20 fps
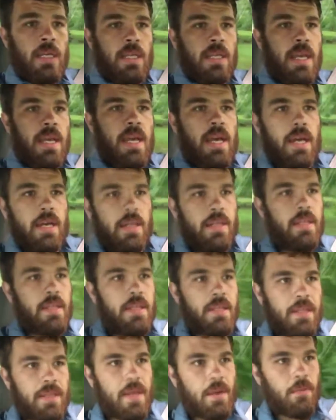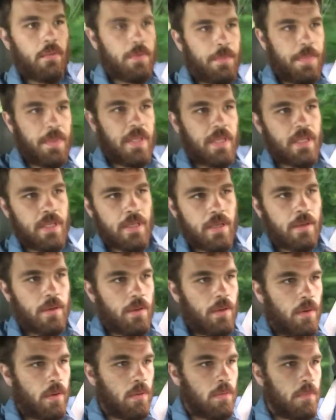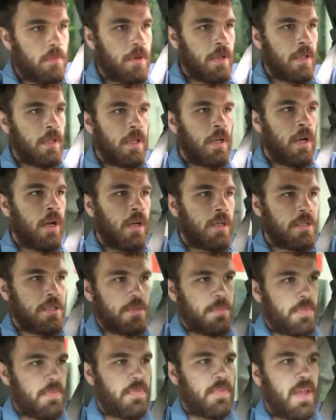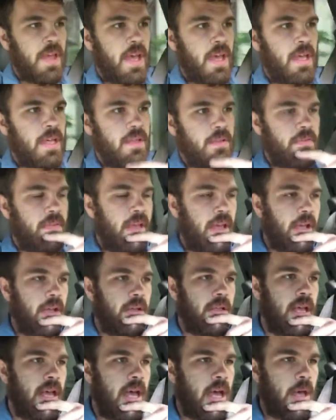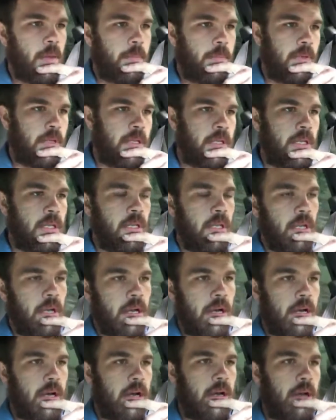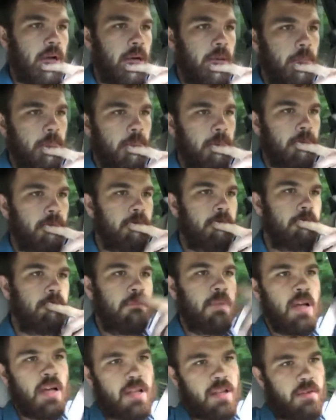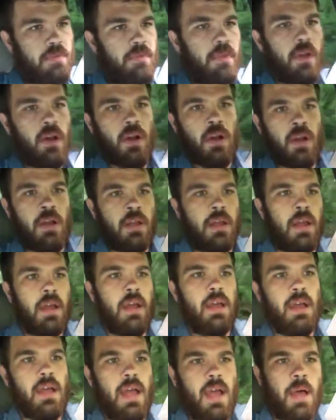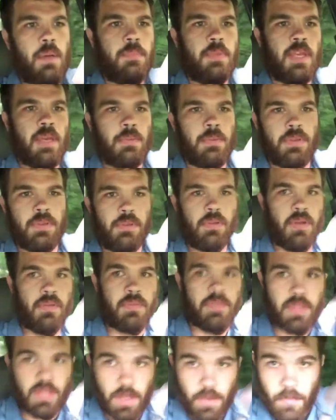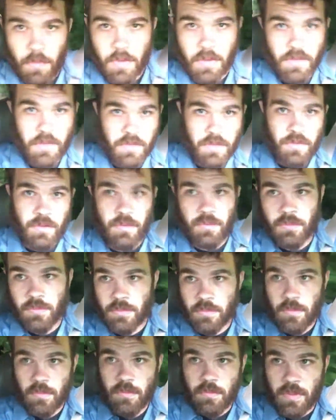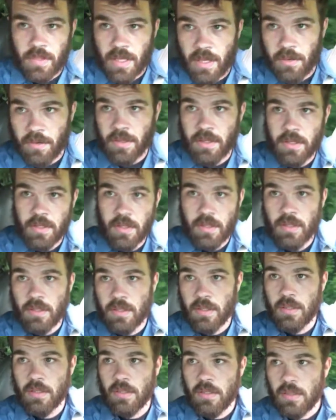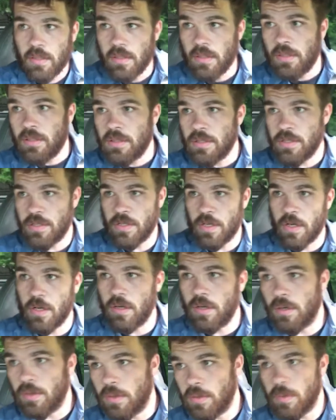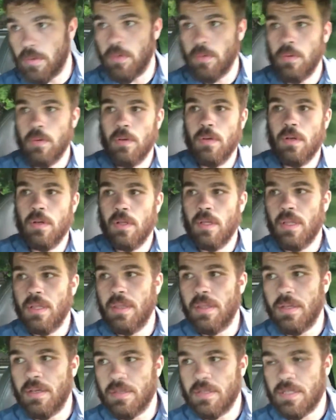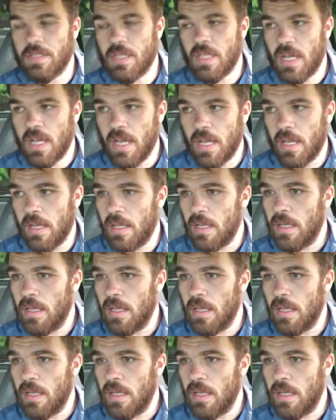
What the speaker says: yeah, that would be really awesome if that could happen. But if not, I'll be able to do everything I want to do without it. So there's that.